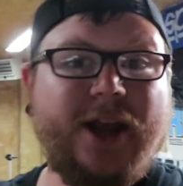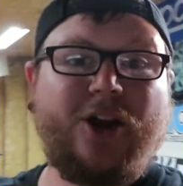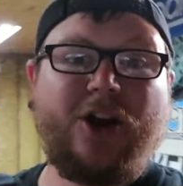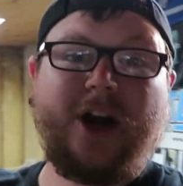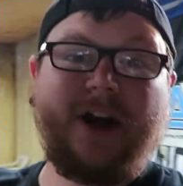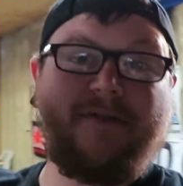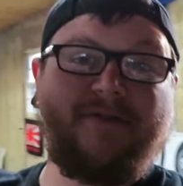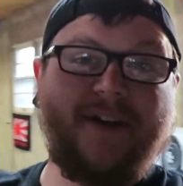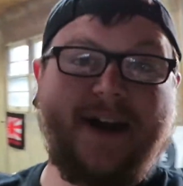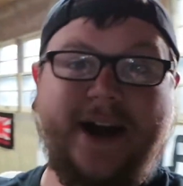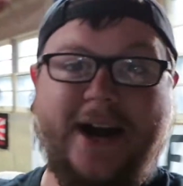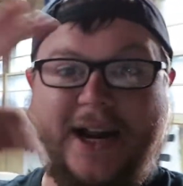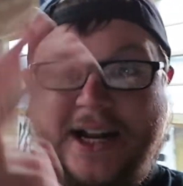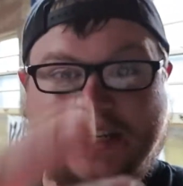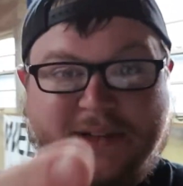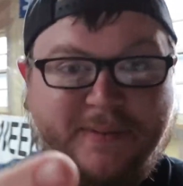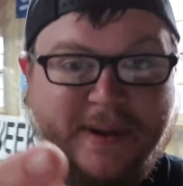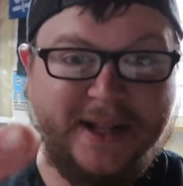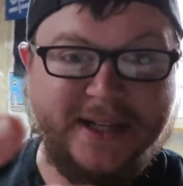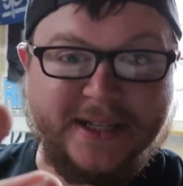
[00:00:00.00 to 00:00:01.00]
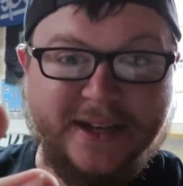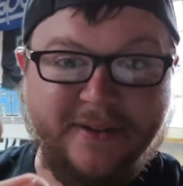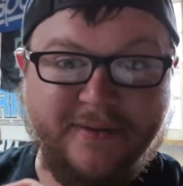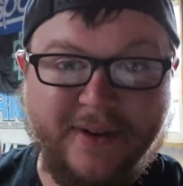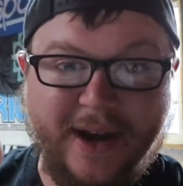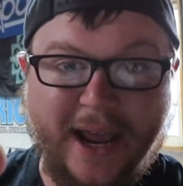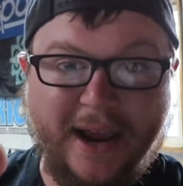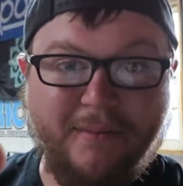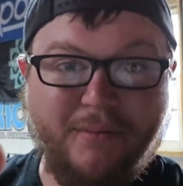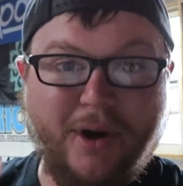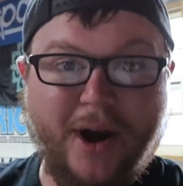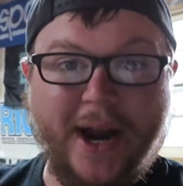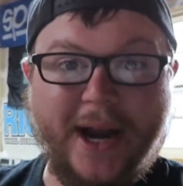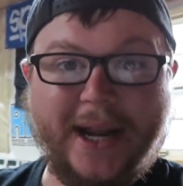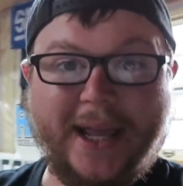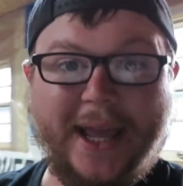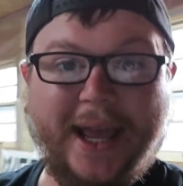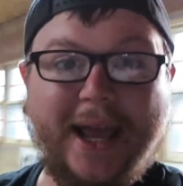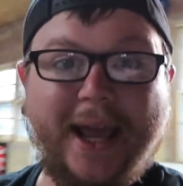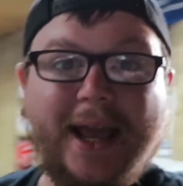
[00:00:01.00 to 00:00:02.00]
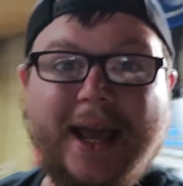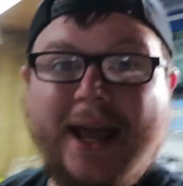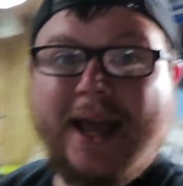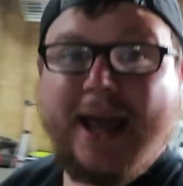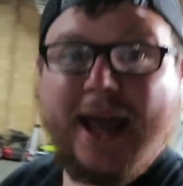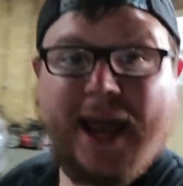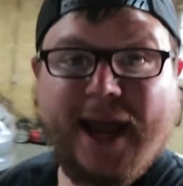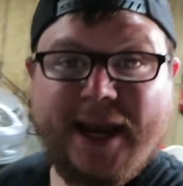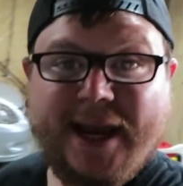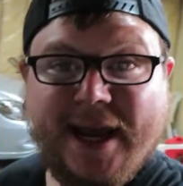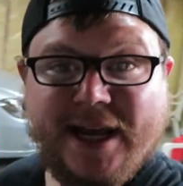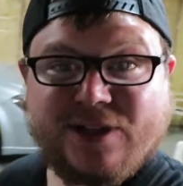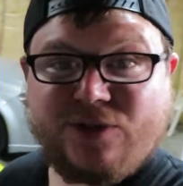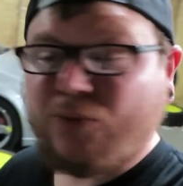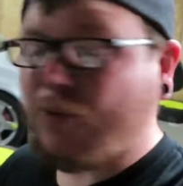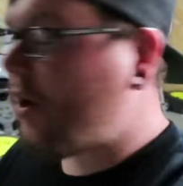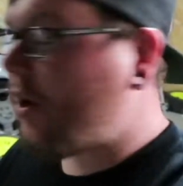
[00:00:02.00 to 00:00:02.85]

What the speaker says: you're gonna find an expensive name brand kit, and guess